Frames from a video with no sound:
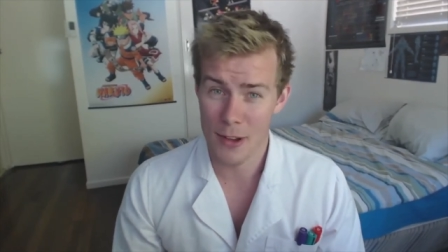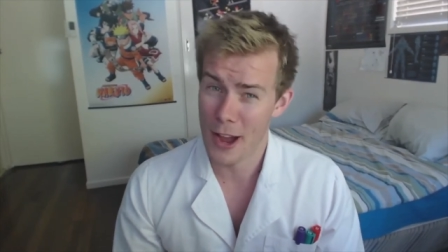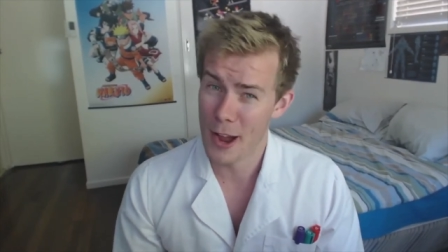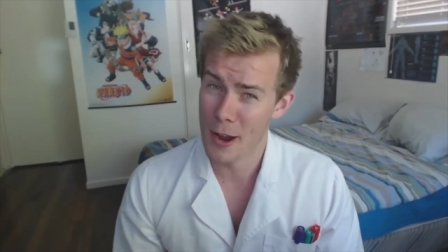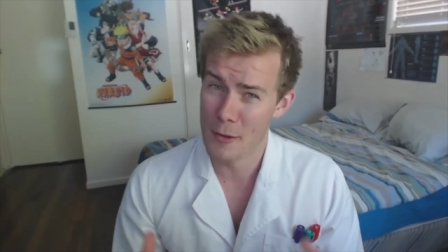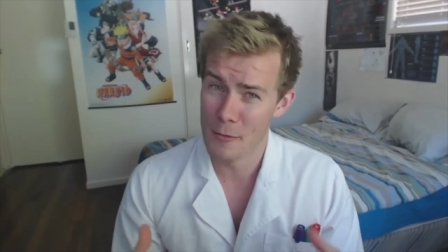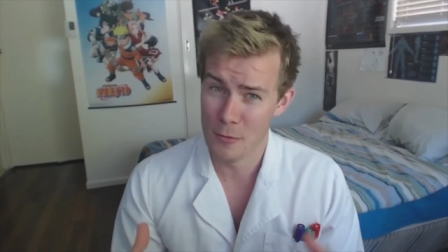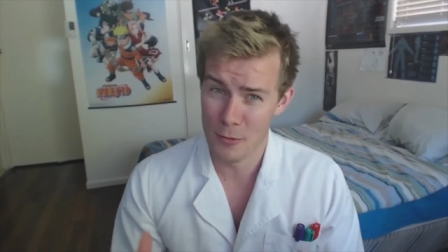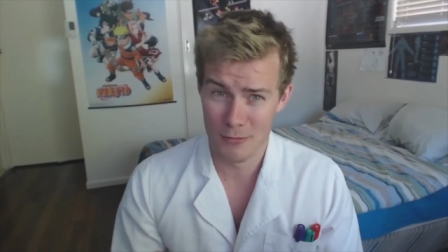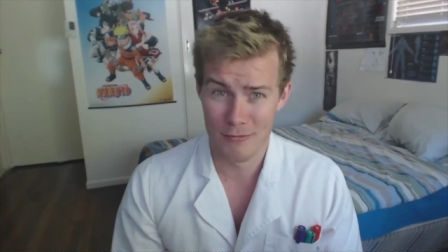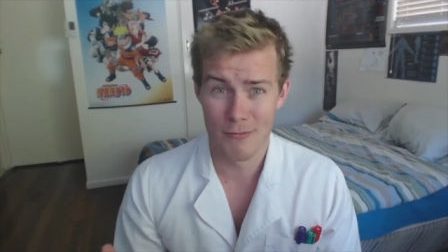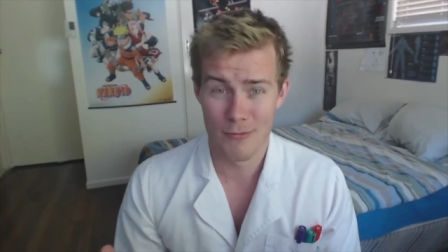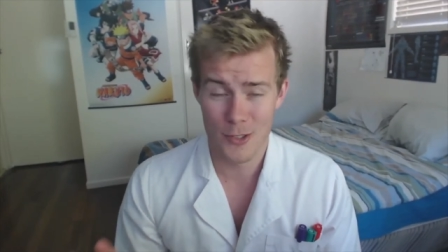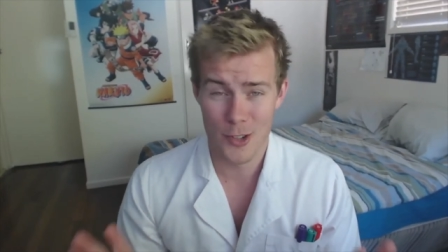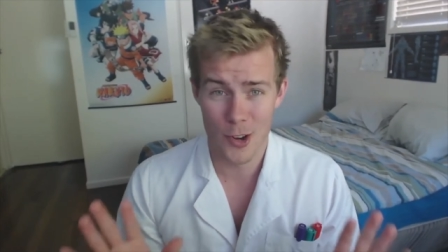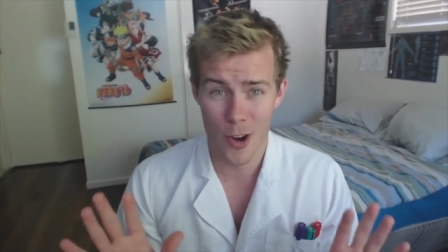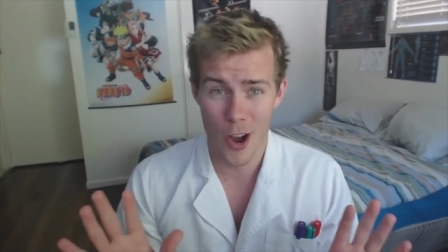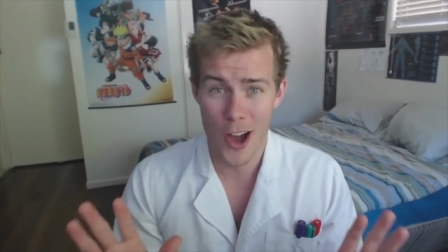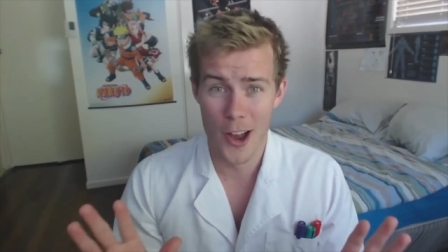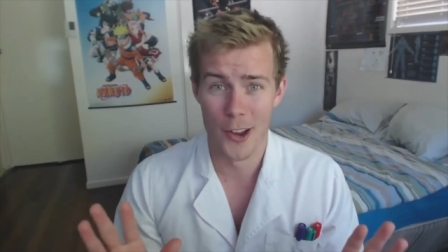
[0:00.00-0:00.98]
I will
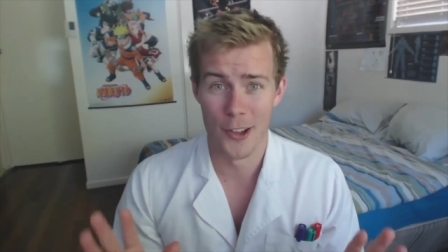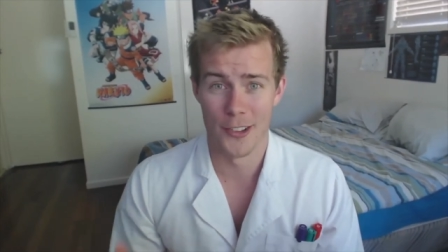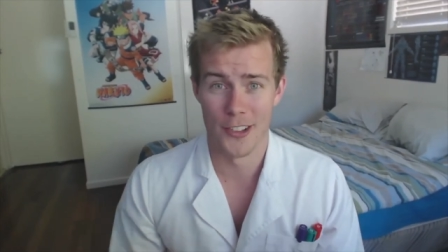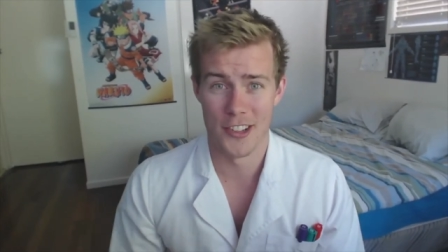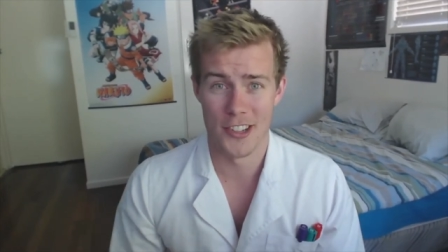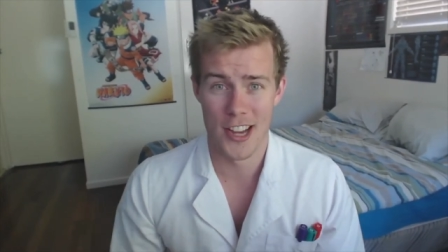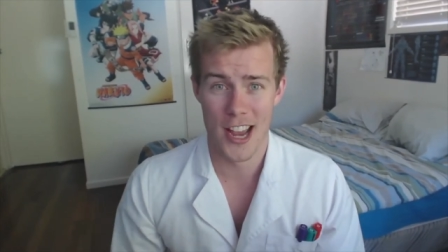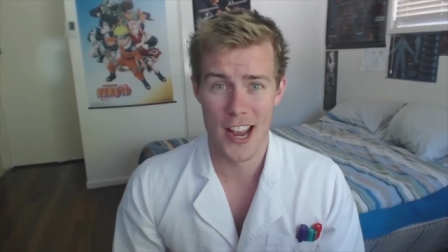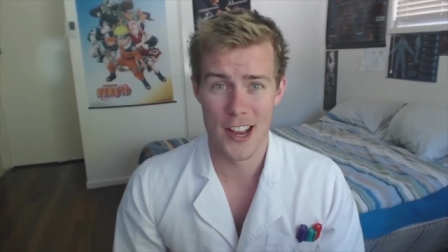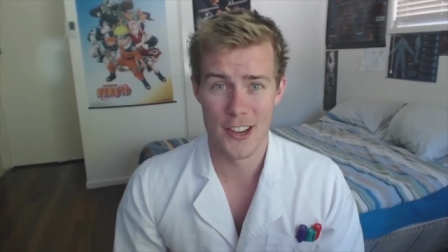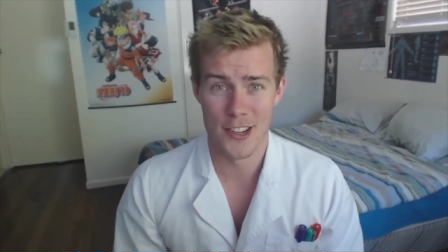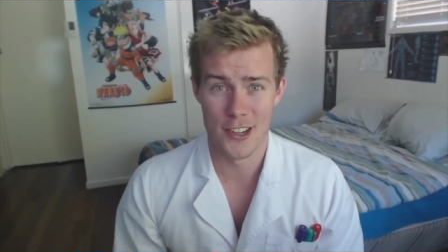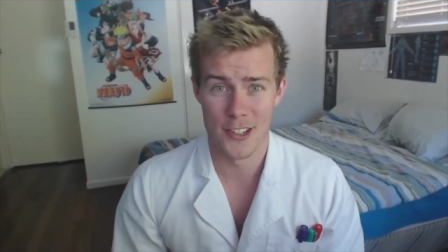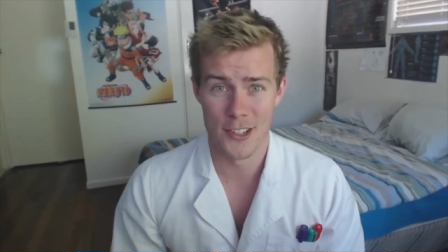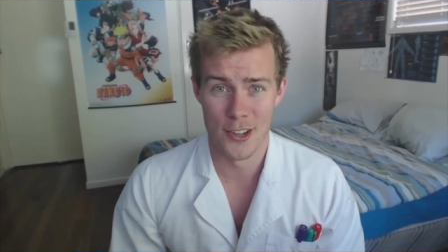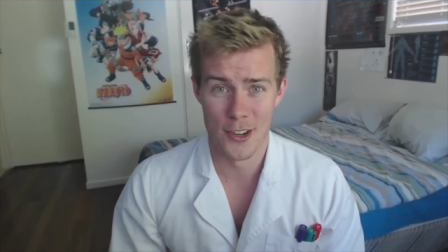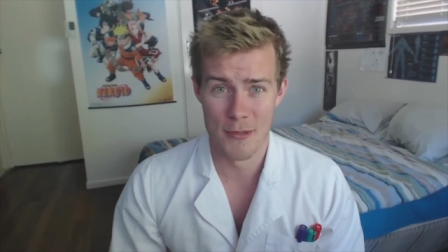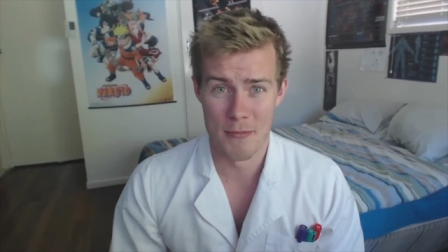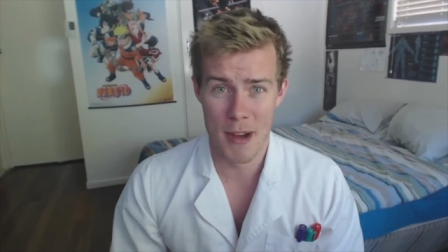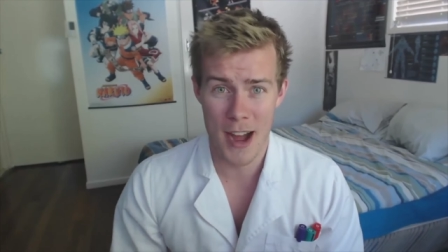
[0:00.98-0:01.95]
try not to change it
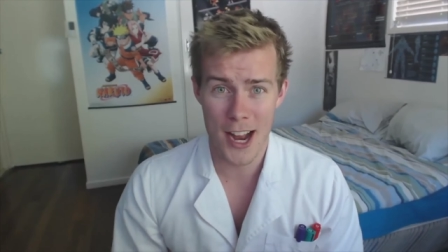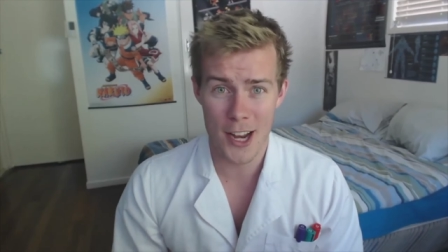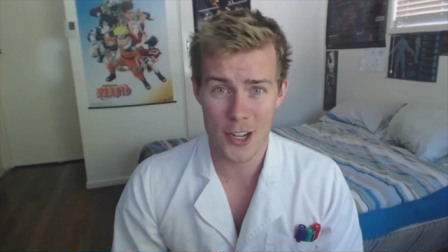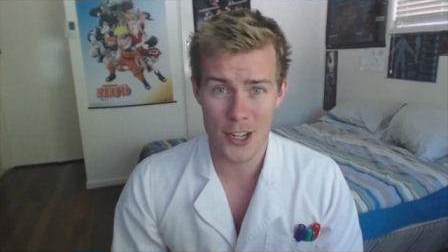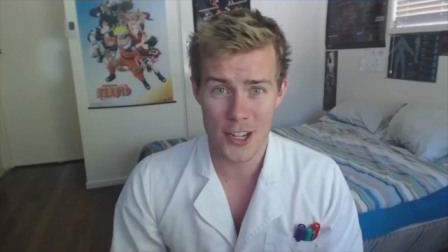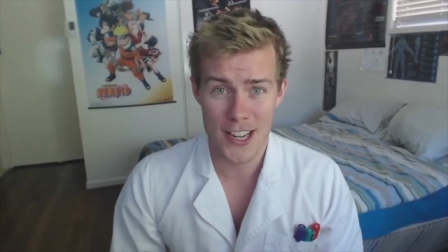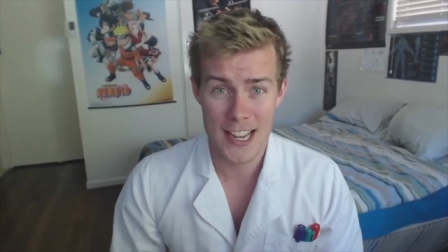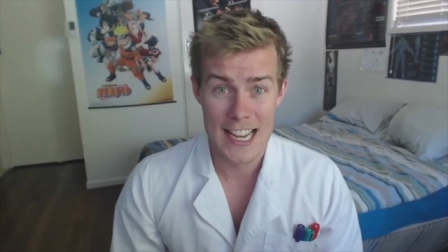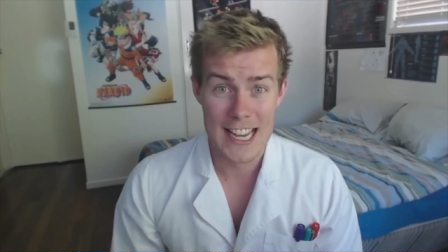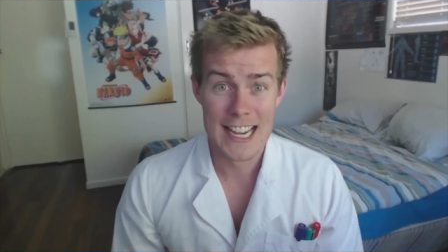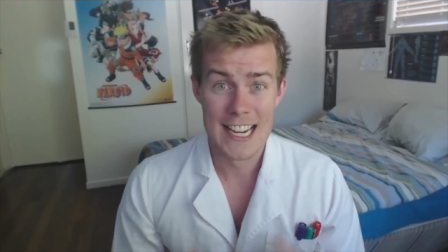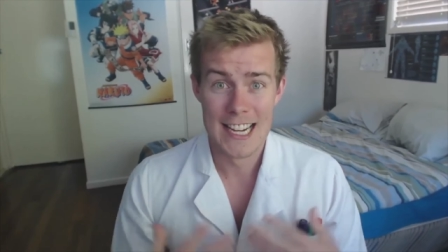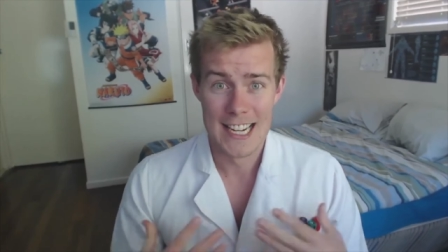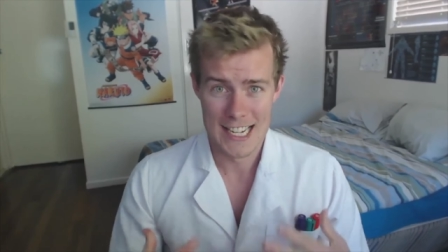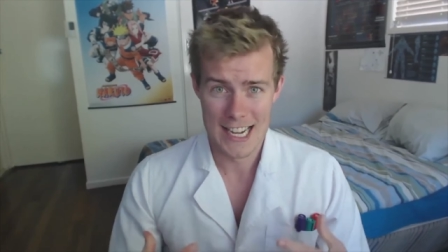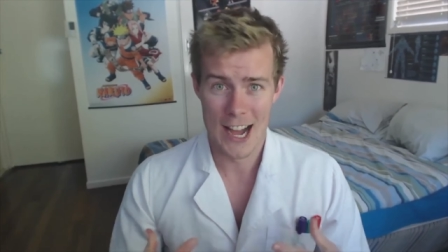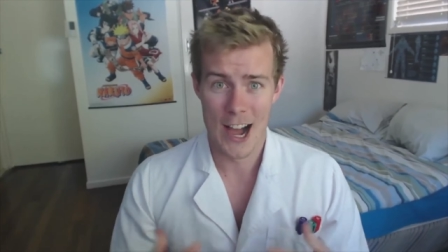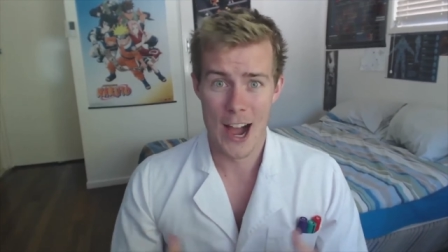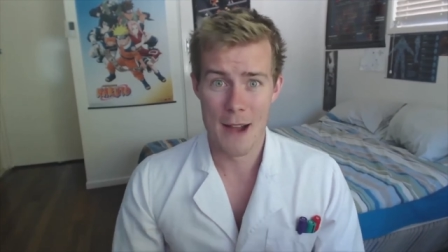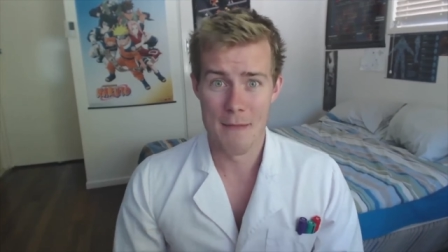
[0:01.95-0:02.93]
too much.
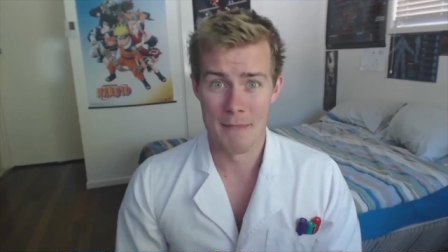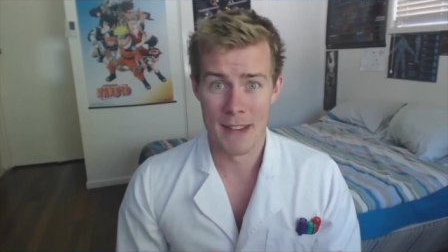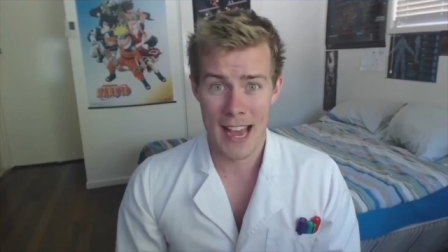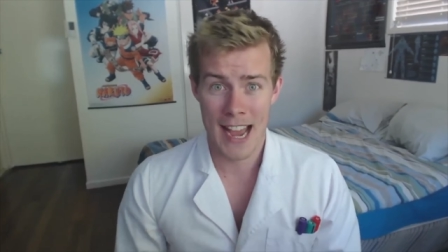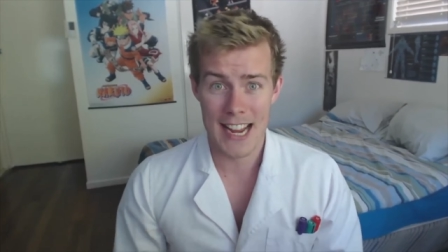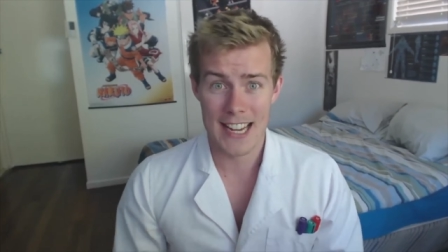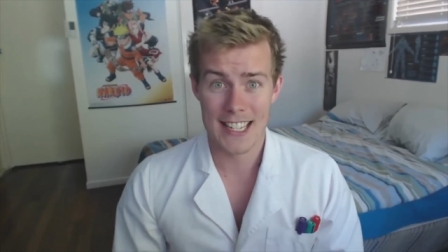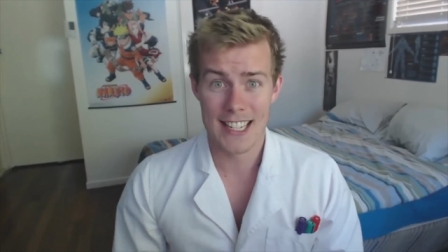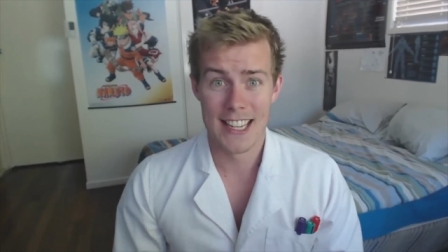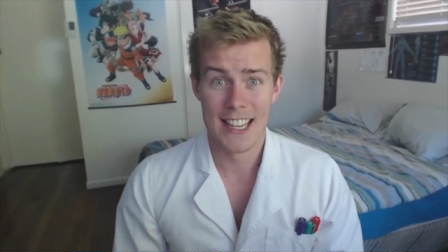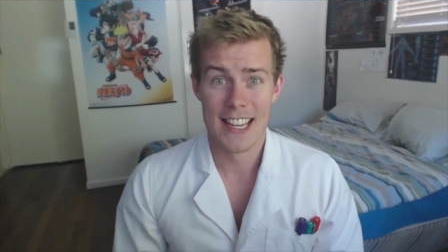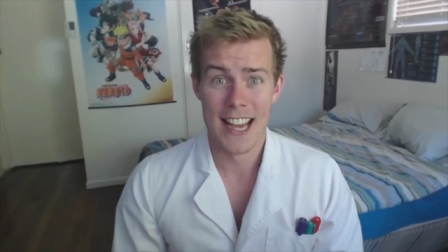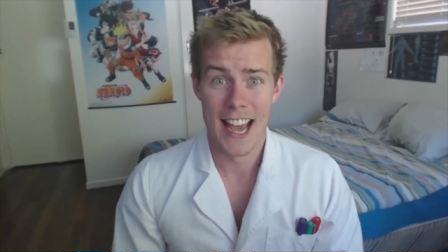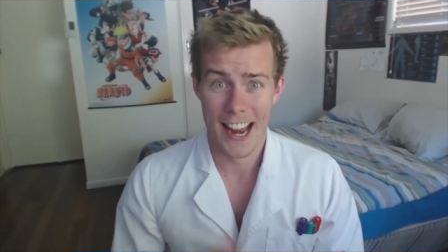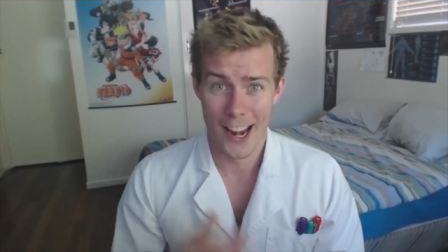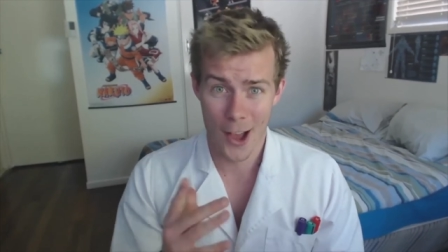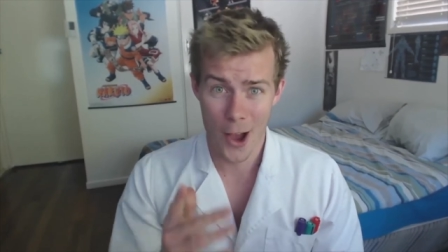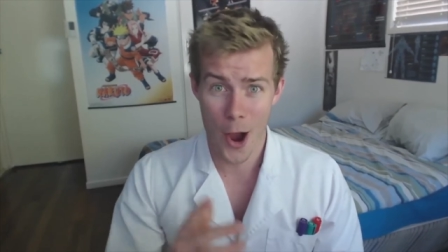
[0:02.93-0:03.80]
I'm Nate, and I